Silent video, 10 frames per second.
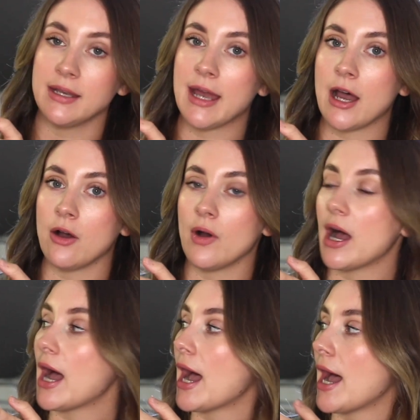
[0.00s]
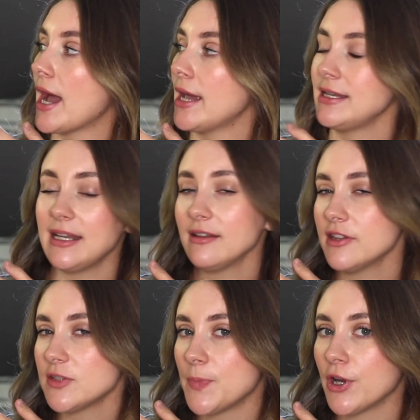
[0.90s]
Now, I needed
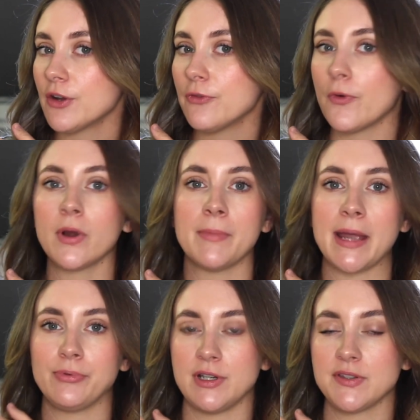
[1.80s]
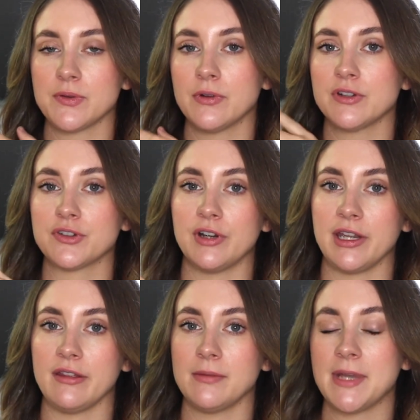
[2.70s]
this book for my preschooler's
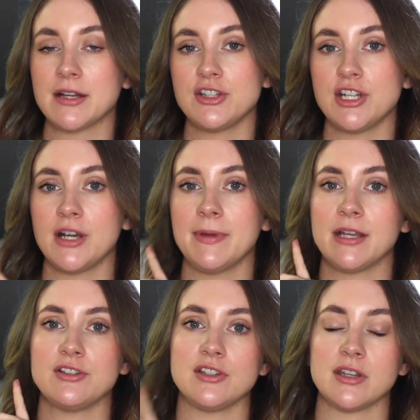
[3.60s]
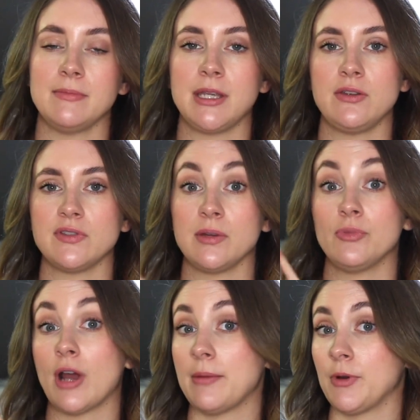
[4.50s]
curriculum next year because she's going to be using
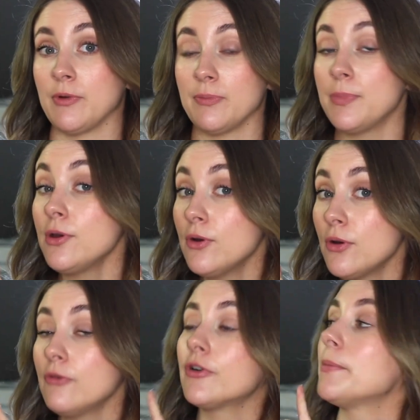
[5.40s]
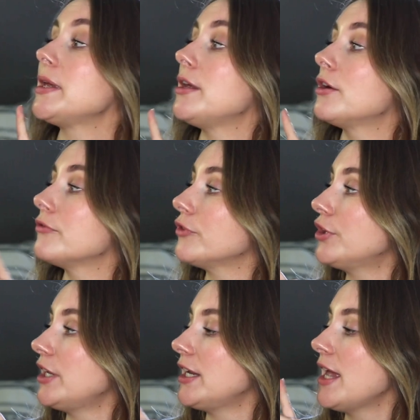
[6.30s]
Primer with Pooh from A Year of
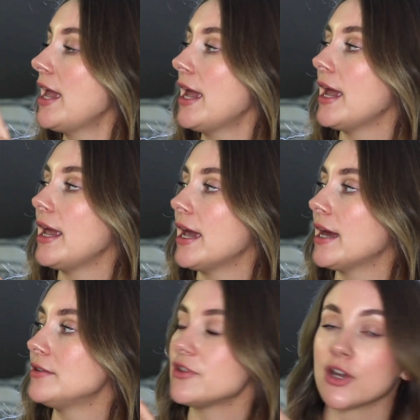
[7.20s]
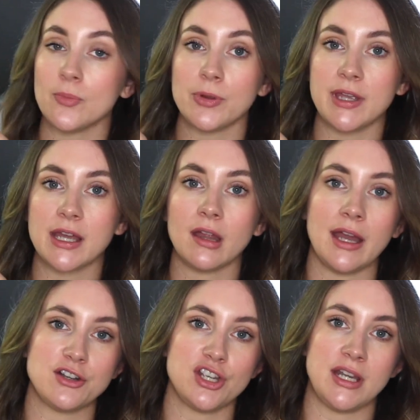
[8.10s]
Learning, and the complete
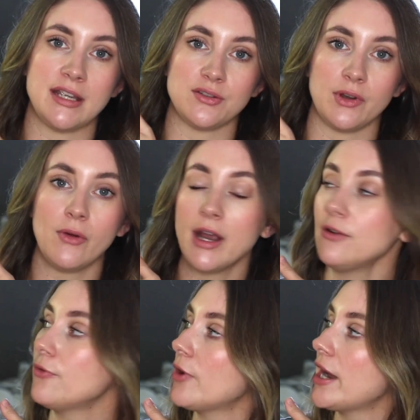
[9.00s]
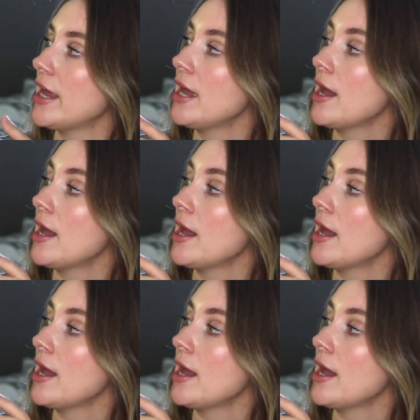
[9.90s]
collection is required for it.